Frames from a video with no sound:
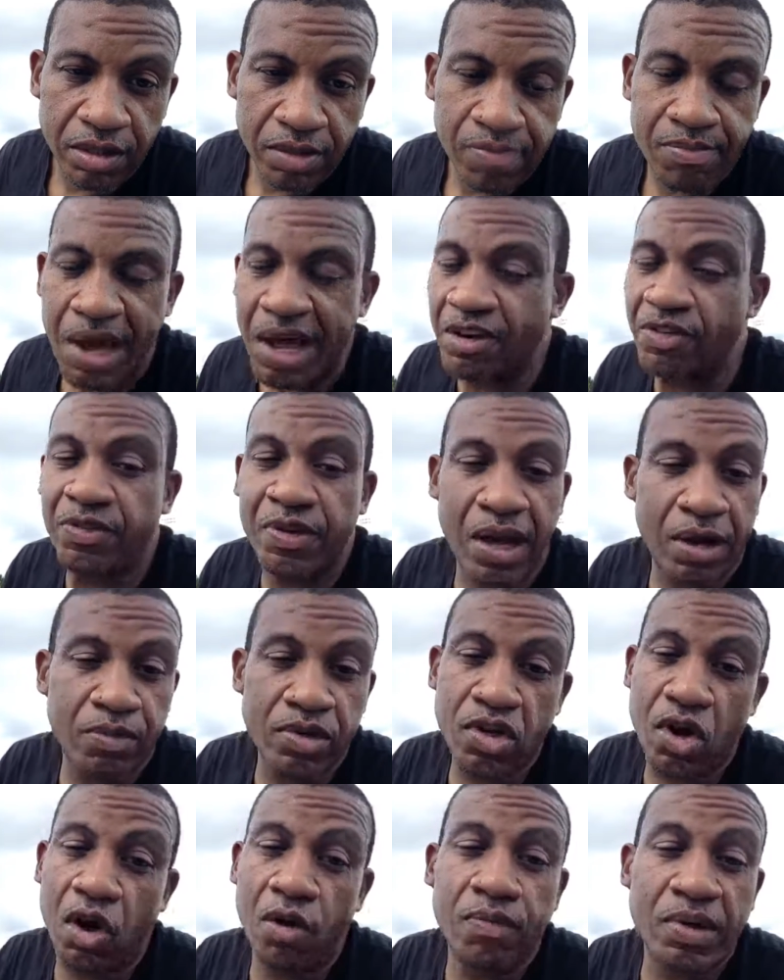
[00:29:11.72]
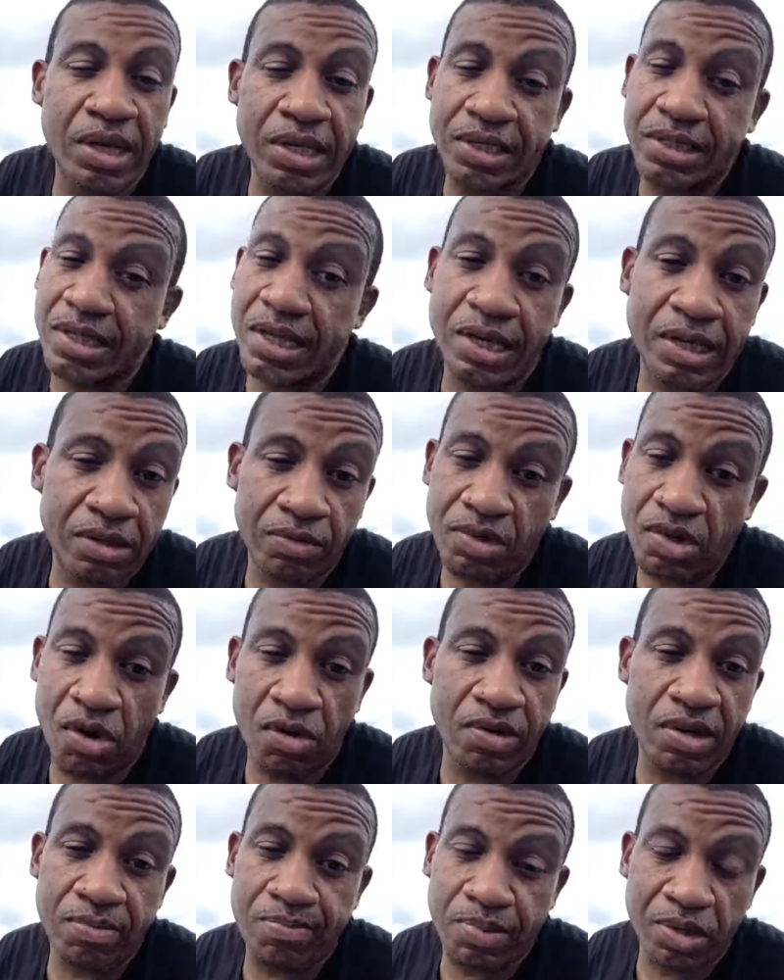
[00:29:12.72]
Matter of fact, we already did it. We
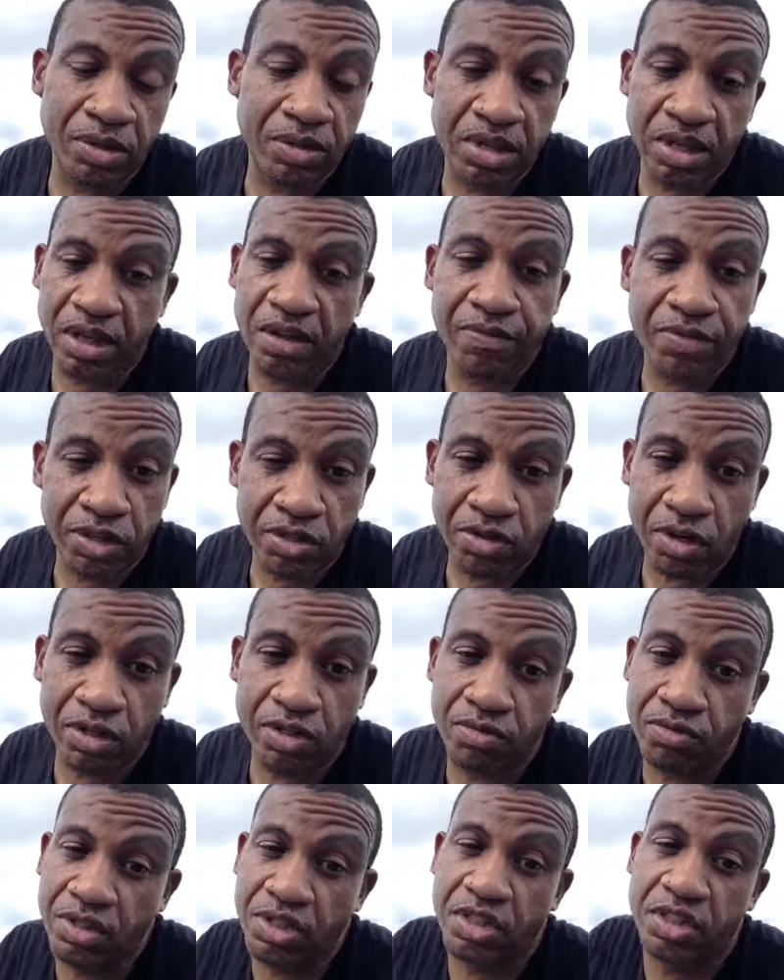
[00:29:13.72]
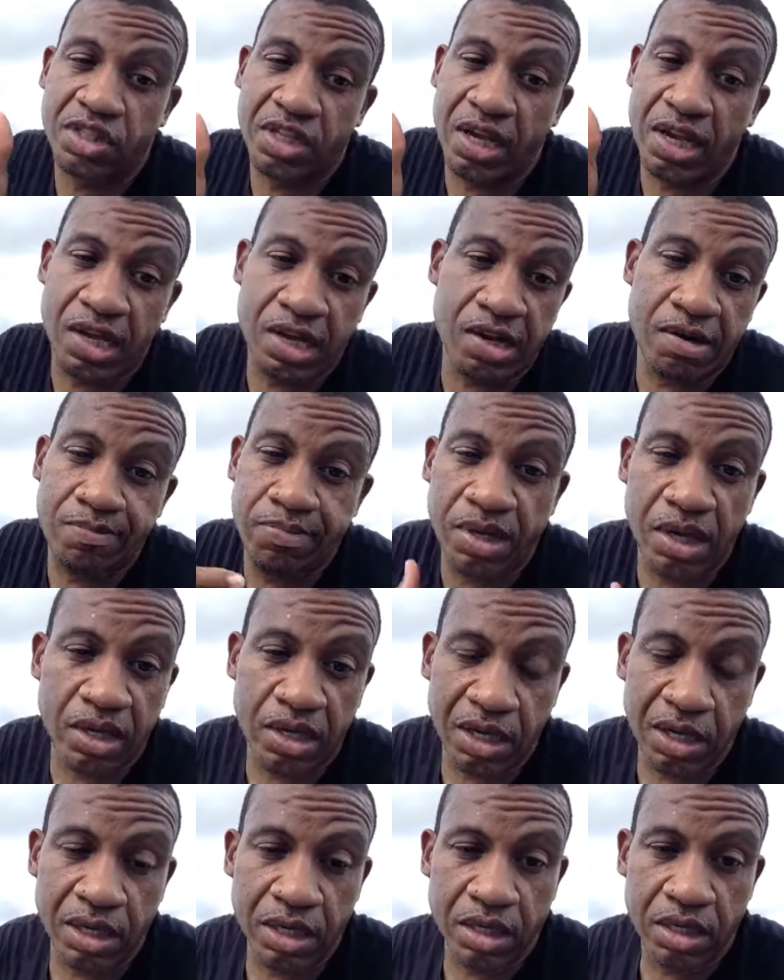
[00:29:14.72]
already built the infrastructure. We just saying come plug
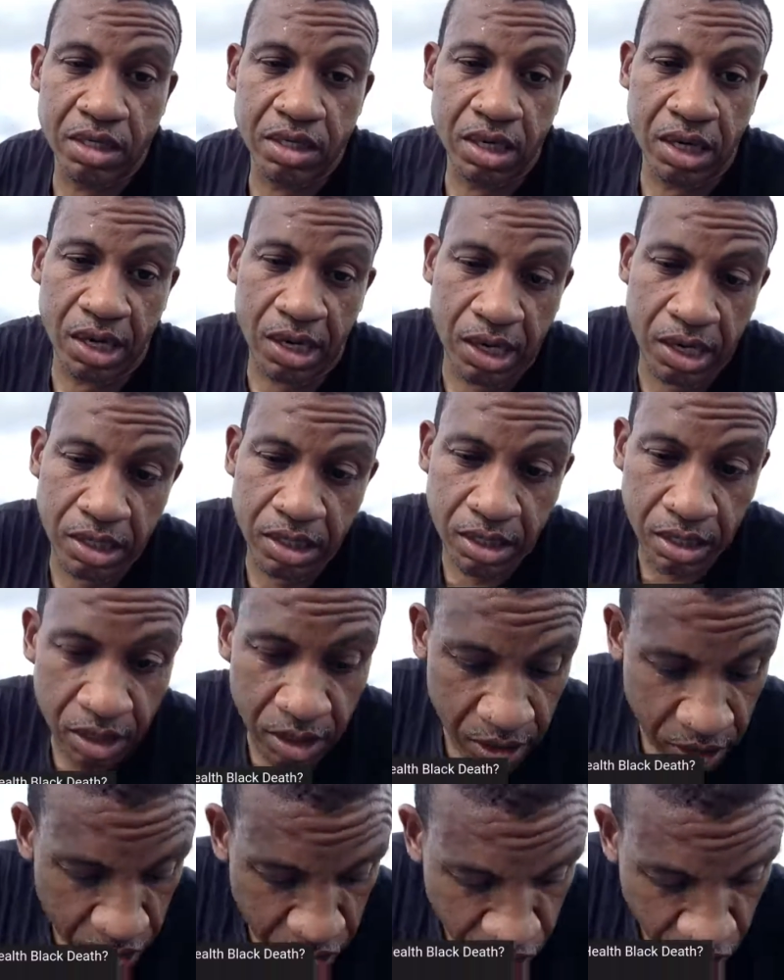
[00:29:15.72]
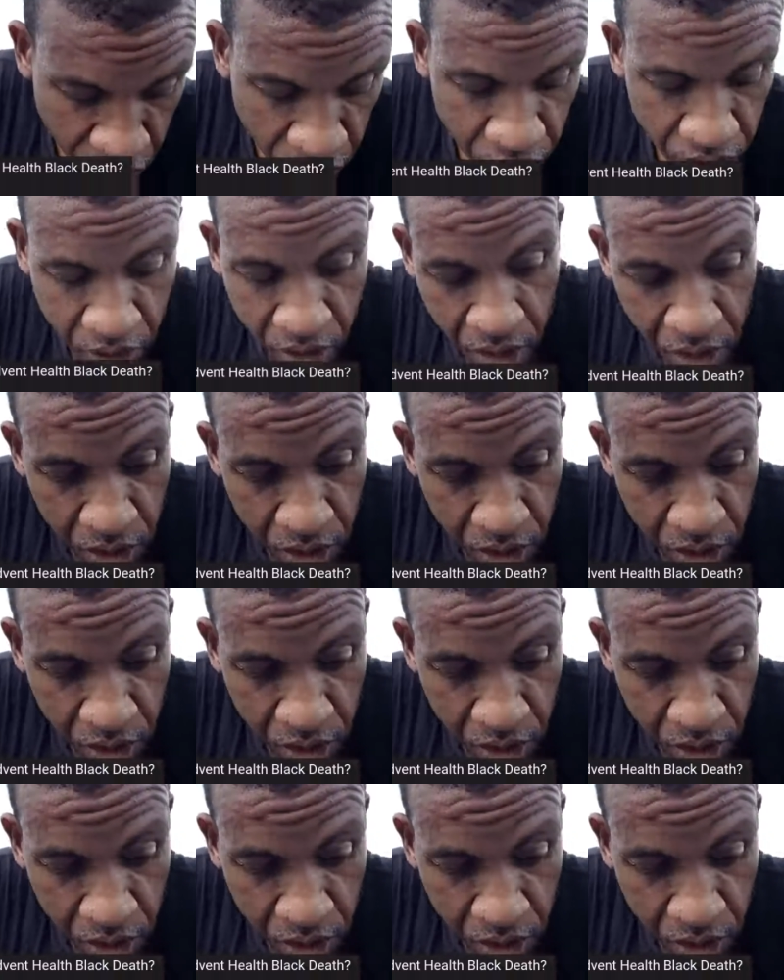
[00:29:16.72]
in. All right. So